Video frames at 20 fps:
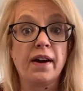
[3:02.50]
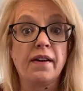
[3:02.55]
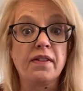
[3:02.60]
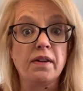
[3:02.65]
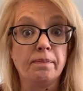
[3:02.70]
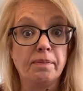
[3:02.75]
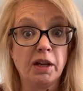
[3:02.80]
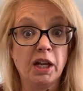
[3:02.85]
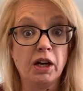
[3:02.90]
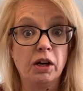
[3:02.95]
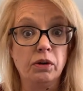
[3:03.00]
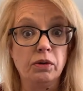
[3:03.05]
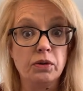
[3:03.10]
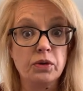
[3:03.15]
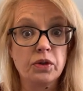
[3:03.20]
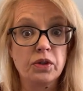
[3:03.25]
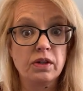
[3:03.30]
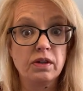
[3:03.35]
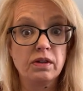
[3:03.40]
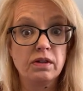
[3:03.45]
of the
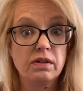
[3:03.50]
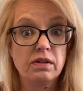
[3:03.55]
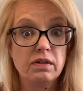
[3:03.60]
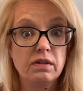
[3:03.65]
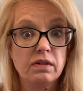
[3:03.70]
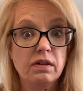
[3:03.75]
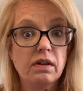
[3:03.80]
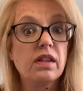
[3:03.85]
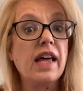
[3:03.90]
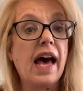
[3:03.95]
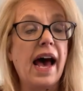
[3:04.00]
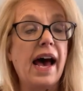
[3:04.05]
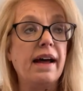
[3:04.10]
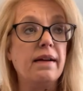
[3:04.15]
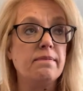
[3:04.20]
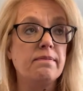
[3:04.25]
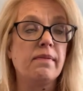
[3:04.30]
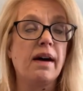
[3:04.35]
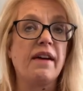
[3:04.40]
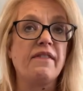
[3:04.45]
Blues,
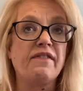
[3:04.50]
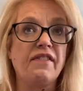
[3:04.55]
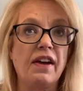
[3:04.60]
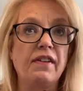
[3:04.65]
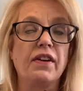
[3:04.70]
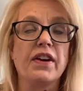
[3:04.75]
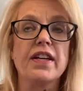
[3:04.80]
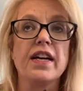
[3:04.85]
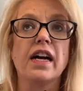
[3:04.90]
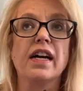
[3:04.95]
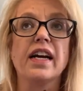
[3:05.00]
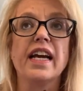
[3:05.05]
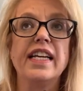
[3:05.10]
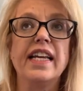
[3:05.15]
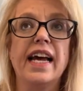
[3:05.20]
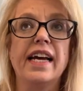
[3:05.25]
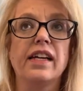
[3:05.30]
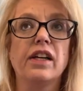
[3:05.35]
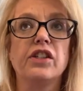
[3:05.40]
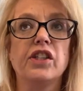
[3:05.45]
that my favorite young
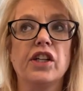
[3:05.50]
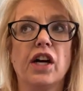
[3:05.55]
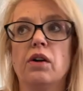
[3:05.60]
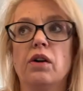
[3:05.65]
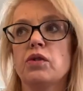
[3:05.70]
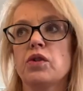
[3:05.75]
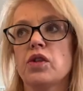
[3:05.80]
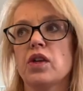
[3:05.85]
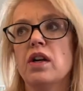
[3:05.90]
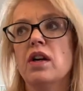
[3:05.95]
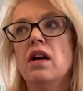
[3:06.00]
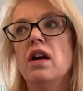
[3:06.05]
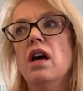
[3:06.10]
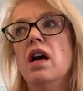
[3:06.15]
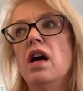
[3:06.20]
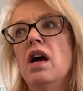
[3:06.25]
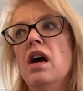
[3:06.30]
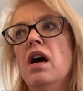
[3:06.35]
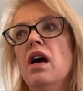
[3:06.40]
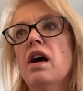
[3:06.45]
Indiana Jones
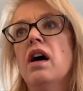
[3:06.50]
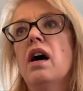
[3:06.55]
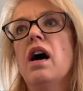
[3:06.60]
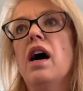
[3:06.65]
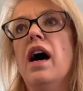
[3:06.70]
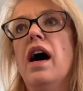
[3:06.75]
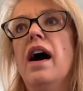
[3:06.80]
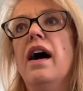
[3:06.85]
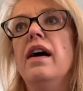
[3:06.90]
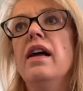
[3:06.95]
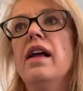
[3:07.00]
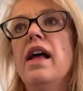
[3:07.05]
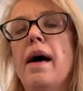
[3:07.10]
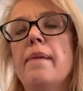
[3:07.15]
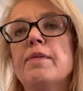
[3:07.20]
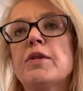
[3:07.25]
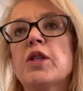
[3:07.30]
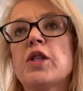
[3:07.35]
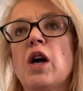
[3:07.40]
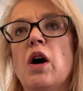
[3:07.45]

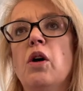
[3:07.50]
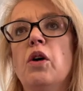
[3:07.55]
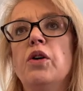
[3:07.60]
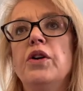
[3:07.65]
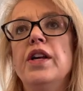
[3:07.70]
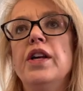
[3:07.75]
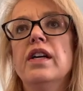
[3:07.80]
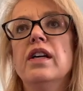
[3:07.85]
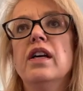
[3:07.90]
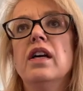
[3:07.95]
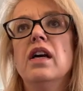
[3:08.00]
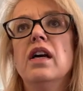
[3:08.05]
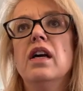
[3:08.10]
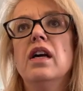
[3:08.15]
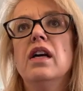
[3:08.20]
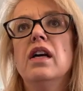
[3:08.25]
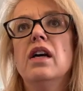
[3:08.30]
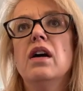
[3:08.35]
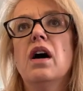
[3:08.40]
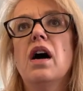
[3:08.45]
episode.
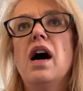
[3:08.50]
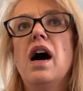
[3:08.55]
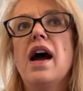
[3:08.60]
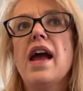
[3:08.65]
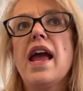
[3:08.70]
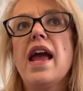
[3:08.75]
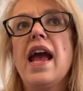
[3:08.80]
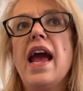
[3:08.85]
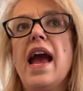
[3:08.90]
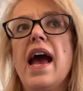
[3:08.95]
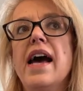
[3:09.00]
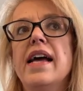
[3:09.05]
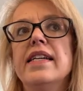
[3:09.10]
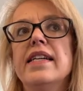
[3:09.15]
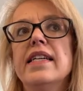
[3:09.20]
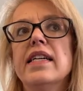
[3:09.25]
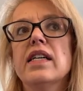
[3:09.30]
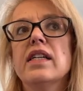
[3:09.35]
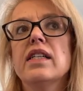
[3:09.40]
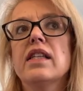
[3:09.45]

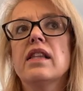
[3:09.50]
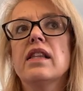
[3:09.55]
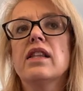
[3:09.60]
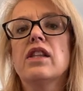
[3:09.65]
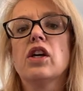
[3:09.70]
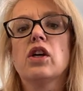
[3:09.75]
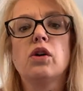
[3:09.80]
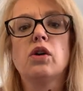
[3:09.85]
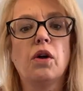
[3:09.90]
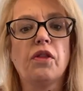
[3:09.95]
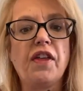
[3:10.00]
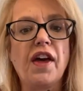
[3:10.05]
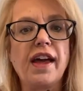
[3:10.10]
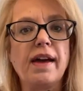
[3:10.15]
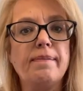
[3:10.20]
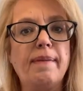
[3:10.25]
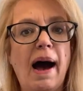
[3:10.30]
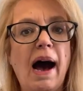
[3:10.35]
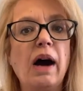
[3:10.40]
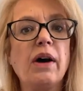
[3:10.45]
And the cool thing
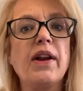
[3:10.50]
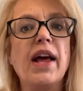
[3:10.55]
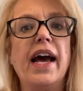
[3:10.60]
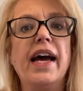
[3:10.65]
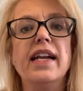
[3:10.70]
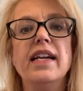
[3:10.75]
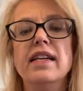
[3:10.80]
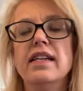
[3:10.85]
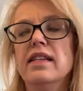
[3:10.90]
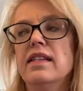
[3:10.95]
about it